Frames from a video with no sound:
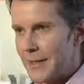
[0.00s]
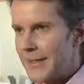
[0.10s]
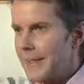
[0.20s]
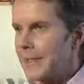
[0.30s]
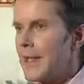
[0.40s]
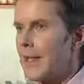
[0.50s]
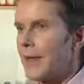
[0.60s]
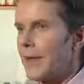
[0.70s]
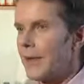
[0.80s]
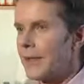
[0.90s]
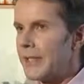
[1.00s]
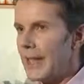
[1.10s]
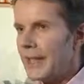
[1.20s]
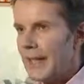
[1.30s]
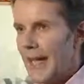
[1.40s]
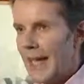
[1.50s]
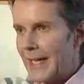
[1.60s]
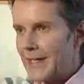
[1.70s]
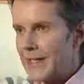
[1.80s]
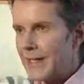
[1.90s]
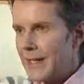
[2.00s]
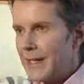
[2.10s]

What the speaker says: But then on the other hand,